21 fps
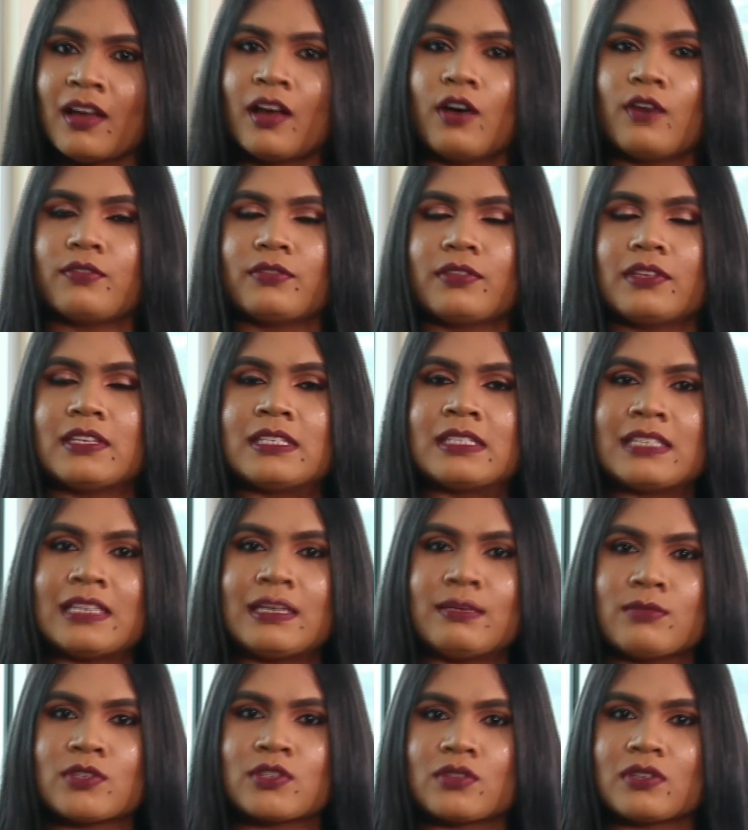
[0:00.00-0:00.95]
of the
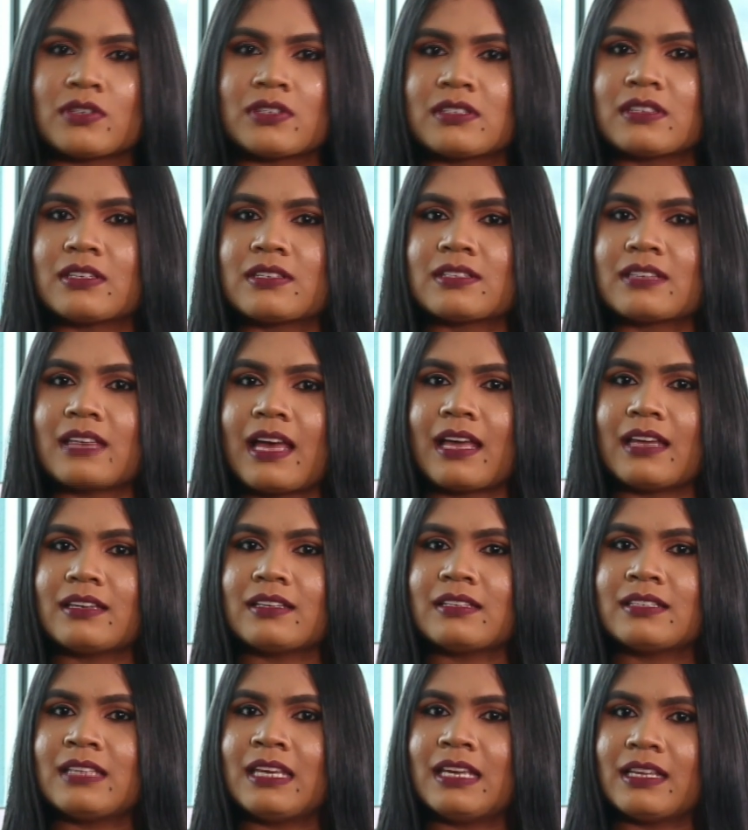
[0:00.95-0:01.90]
Seamstresses and
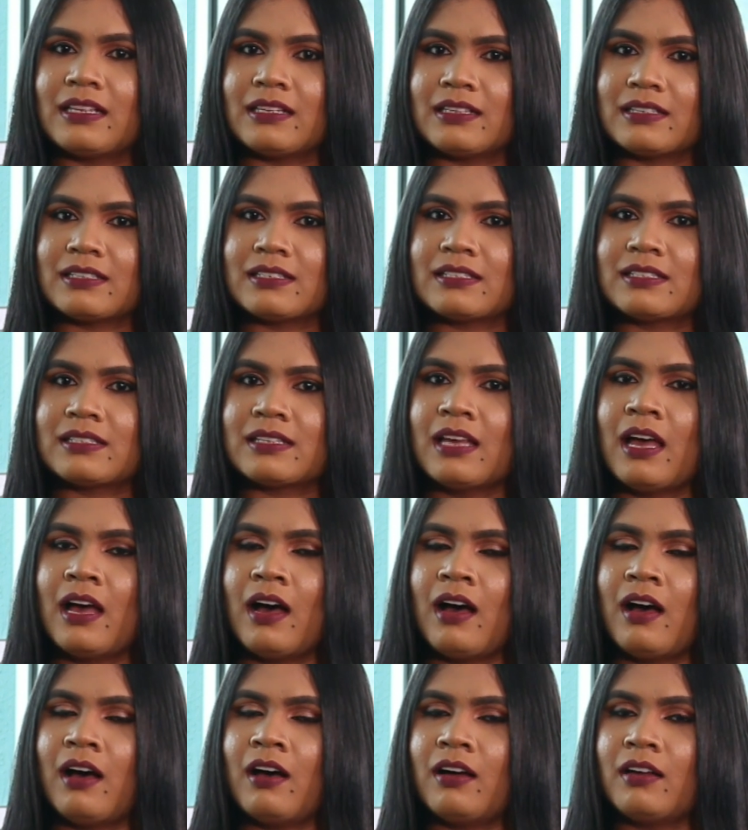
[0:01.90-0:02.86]
Tailors
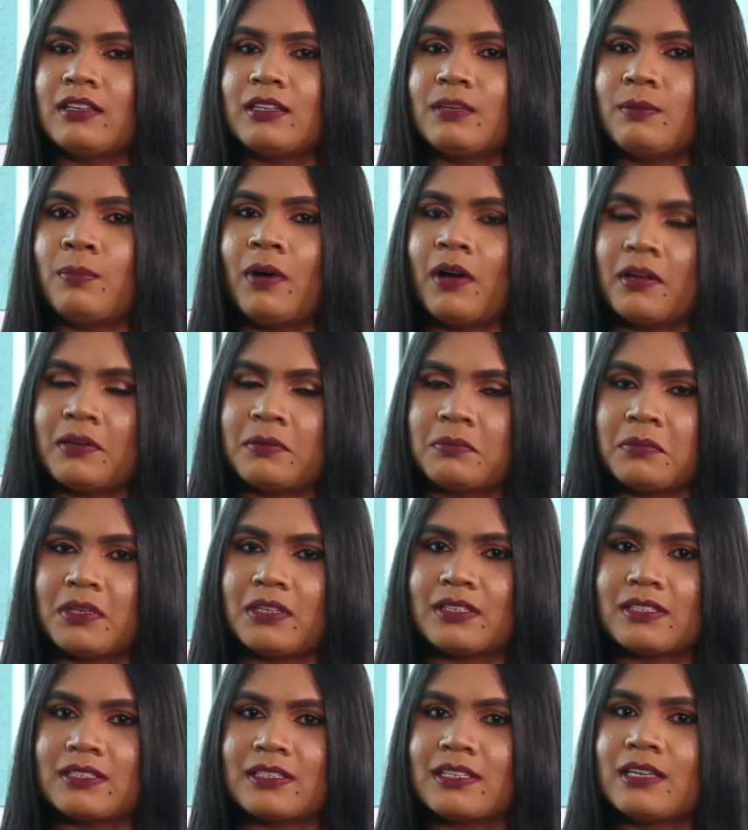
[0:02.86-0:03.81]

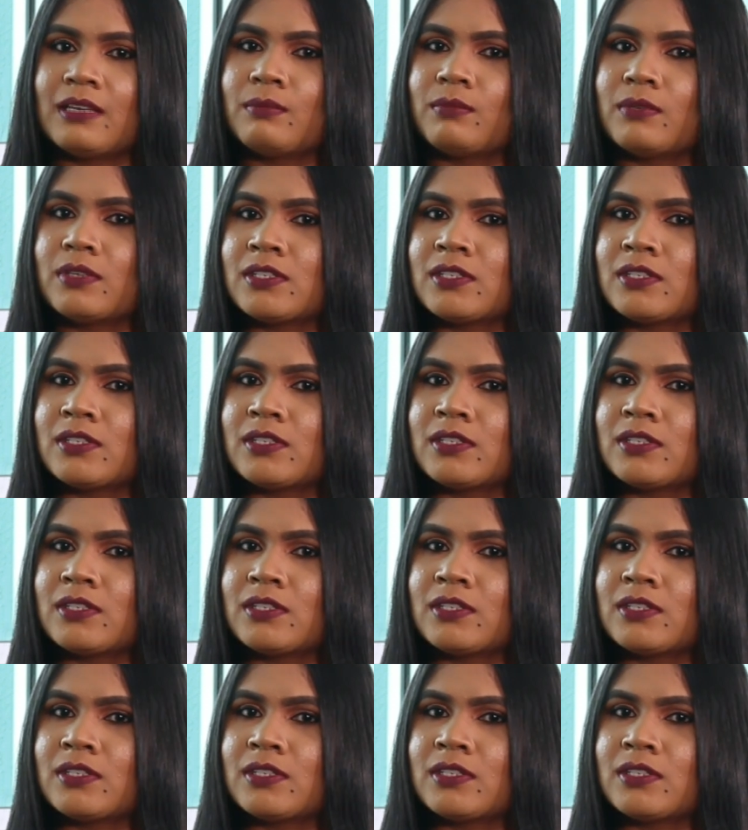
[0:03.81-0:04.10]
department, Ms.